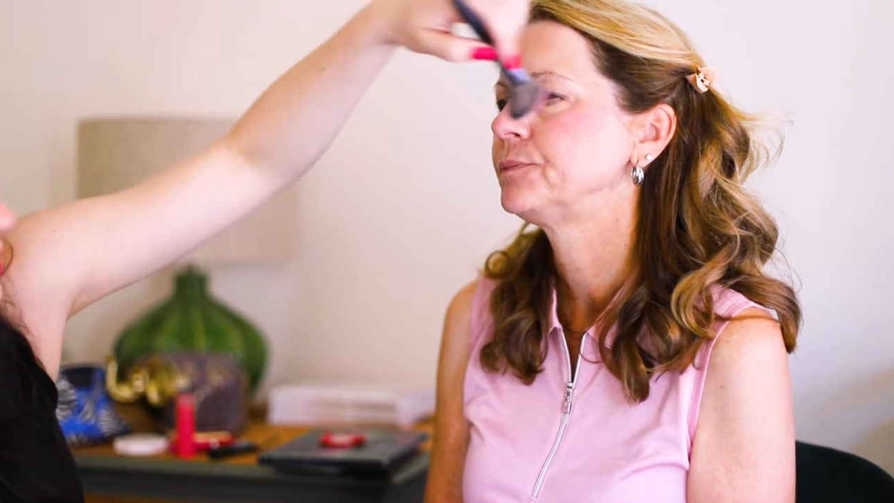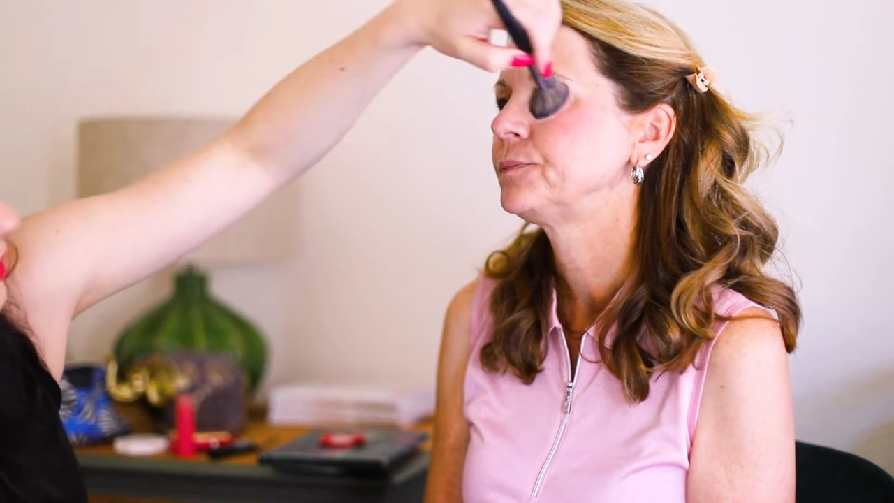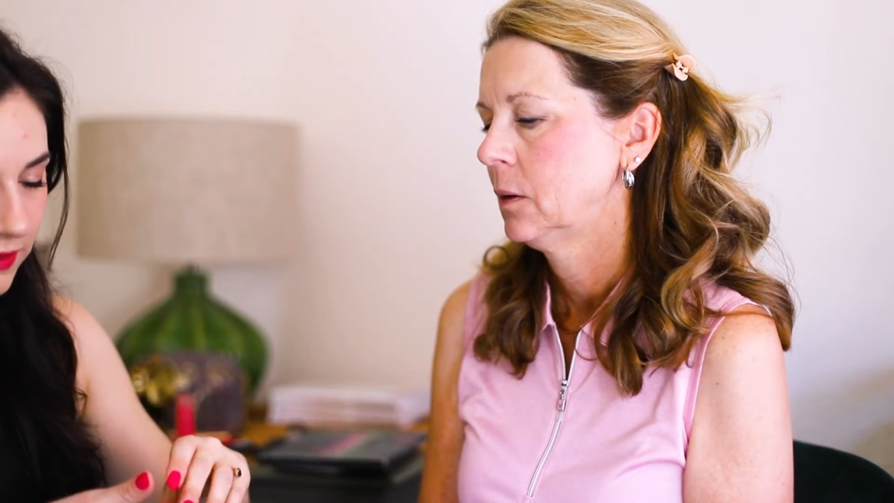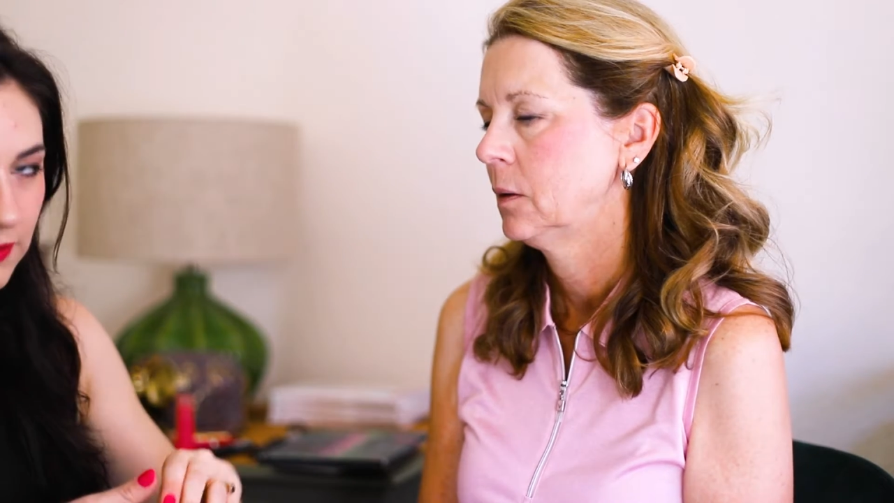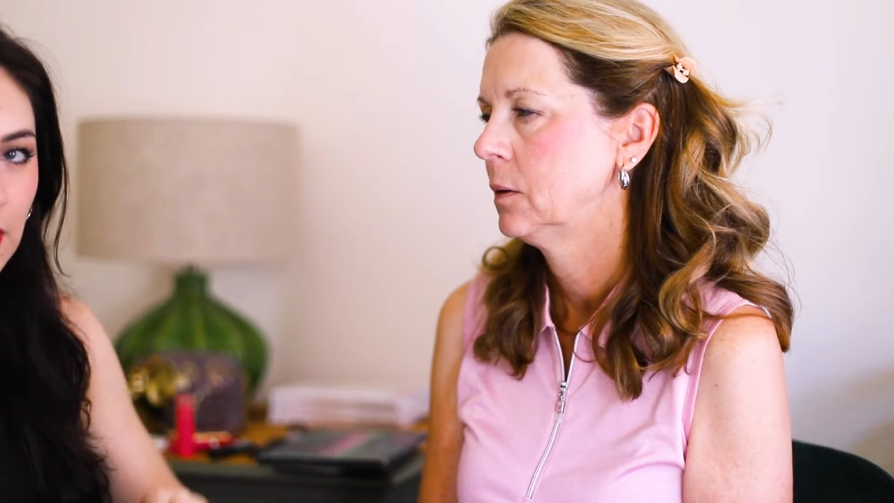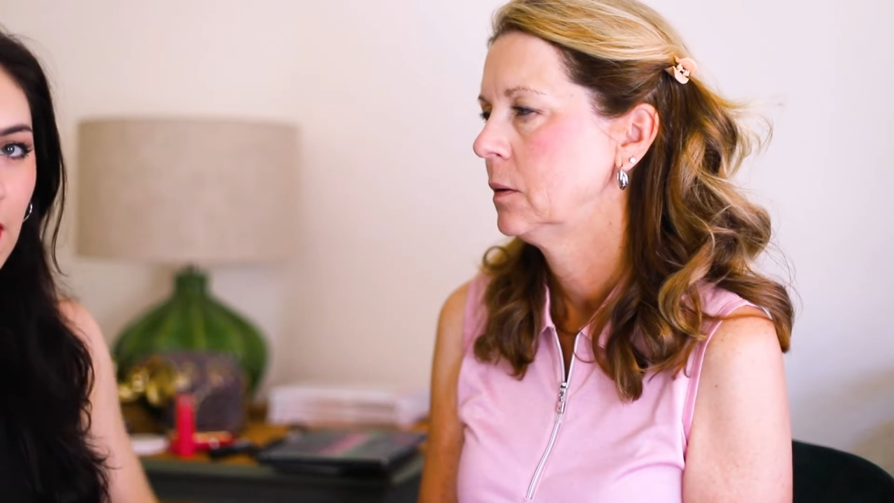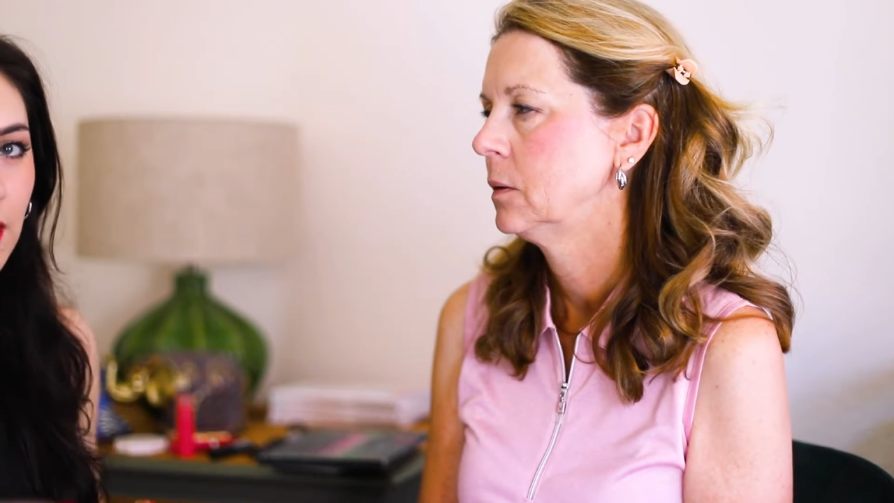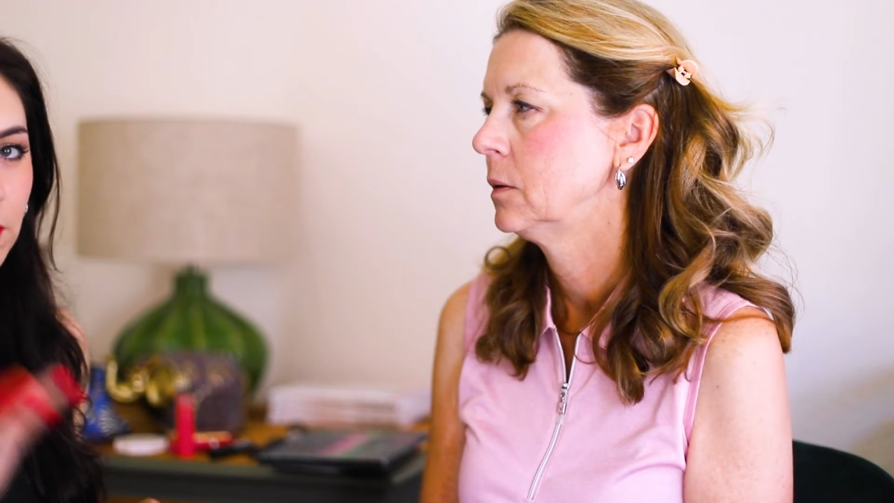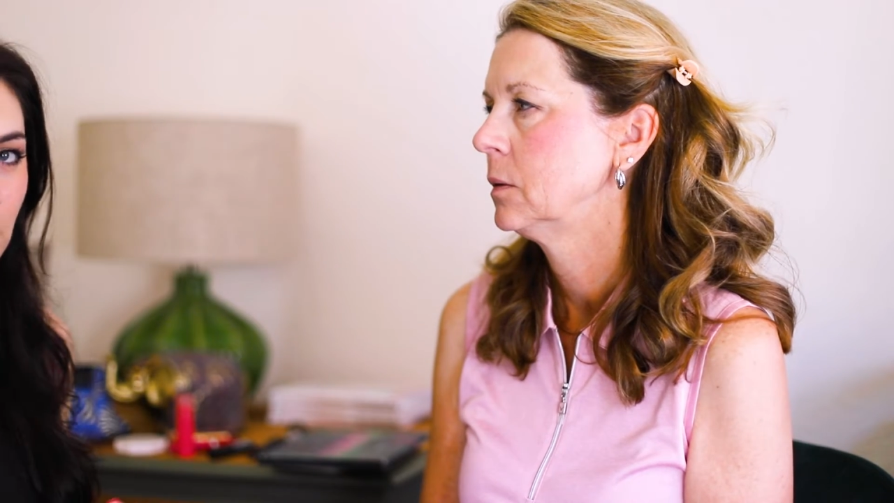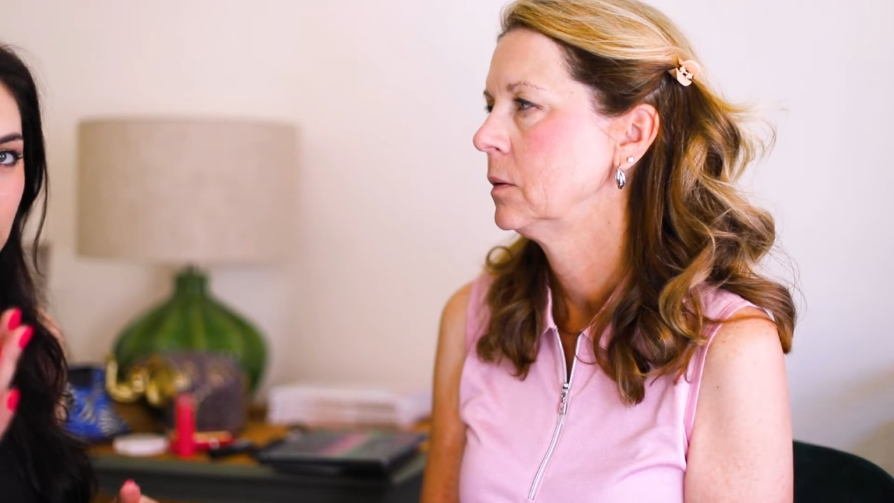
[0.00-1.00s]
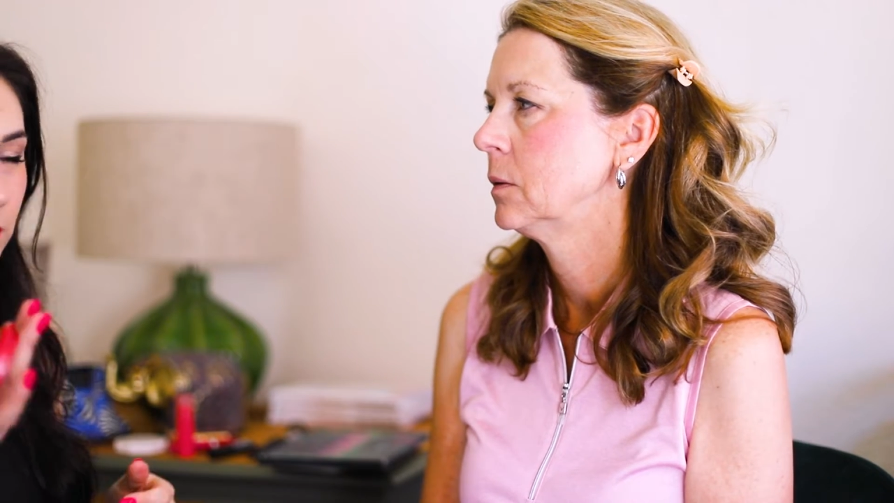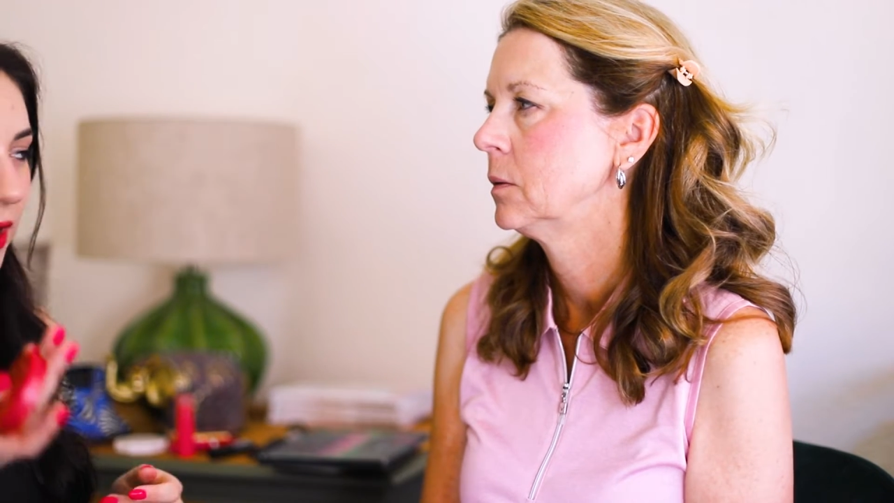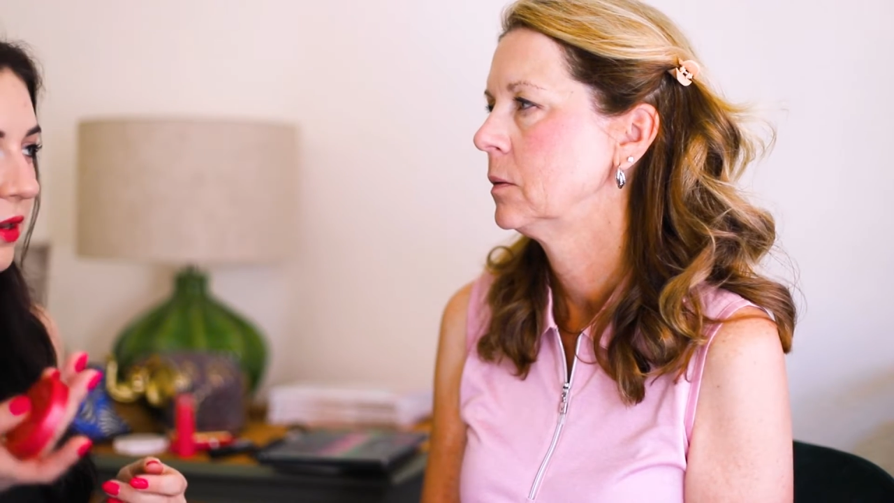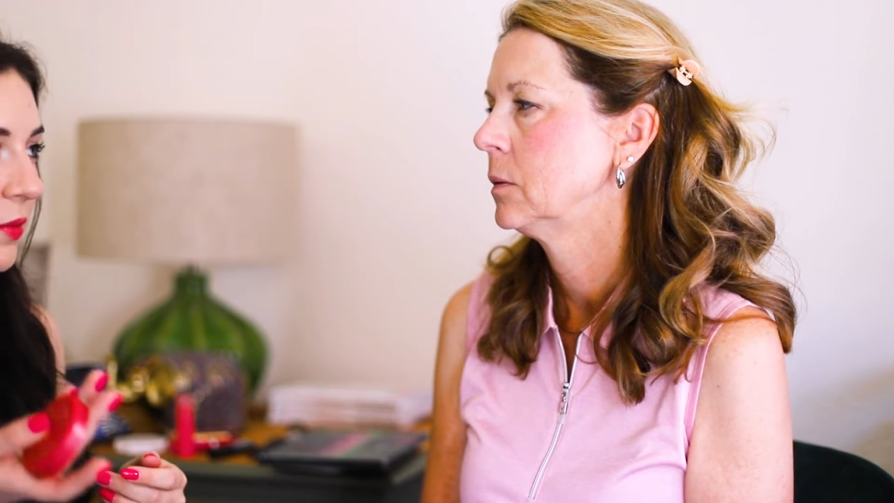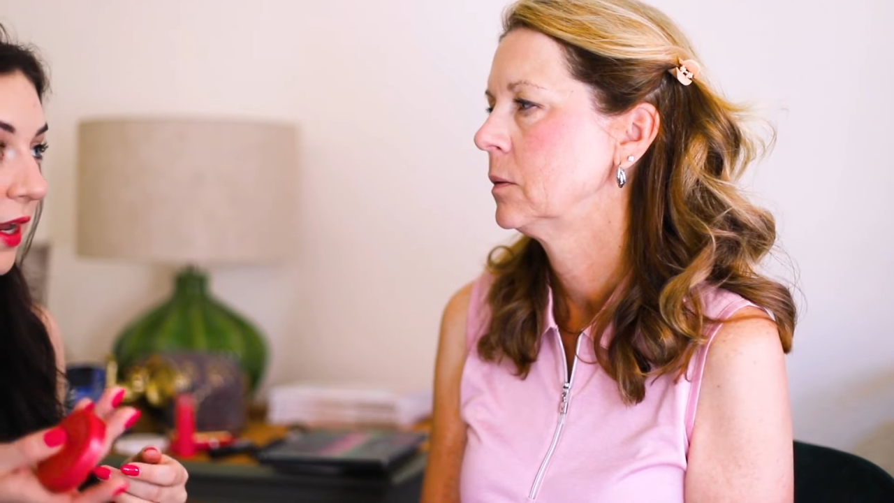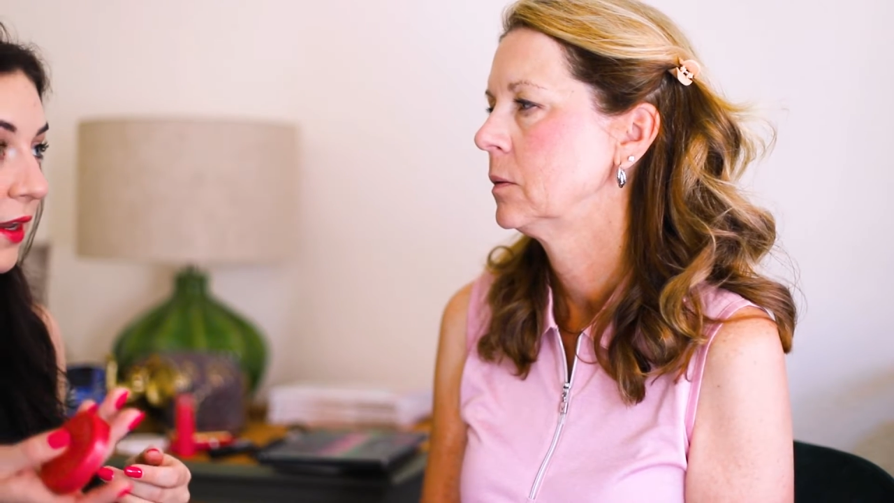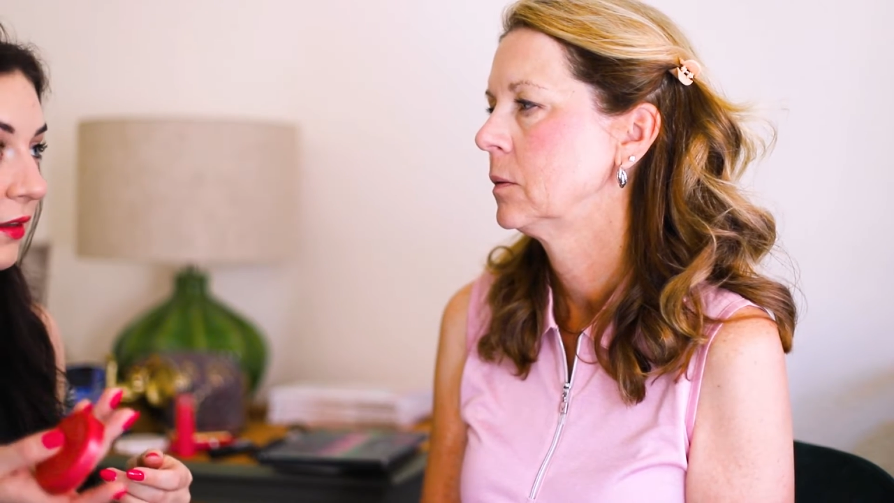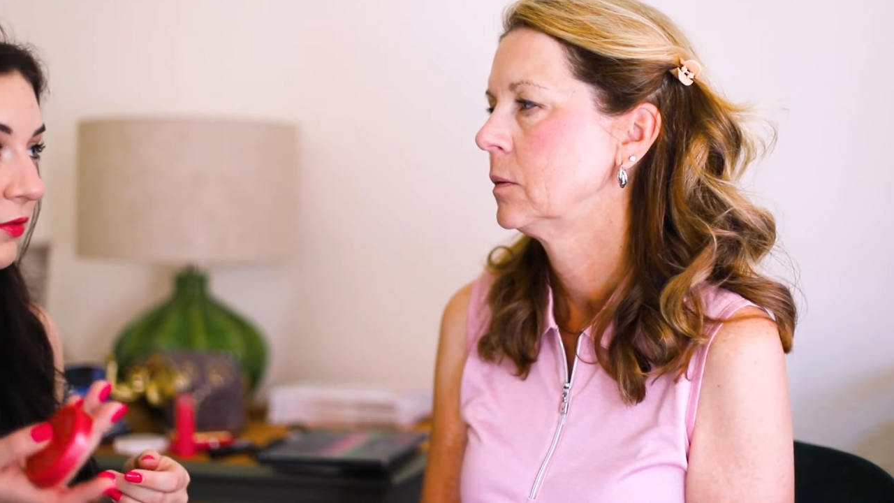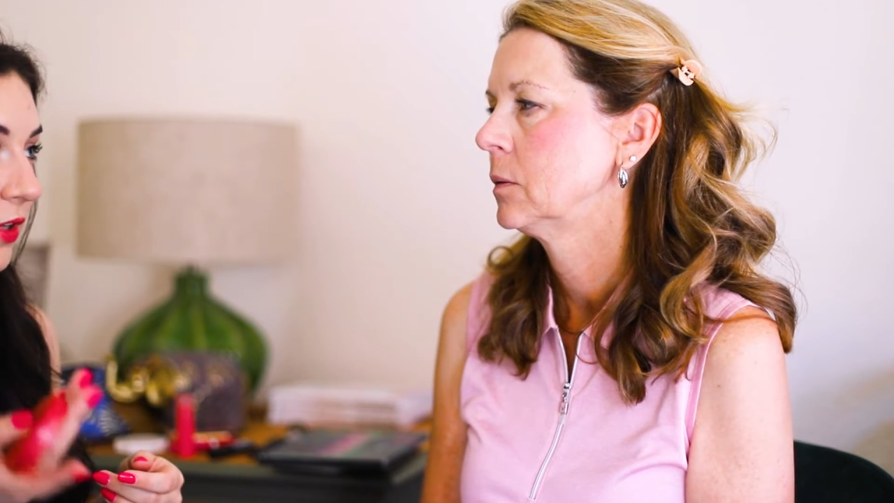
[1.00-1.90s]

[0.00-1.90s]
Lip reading: As I talked about in my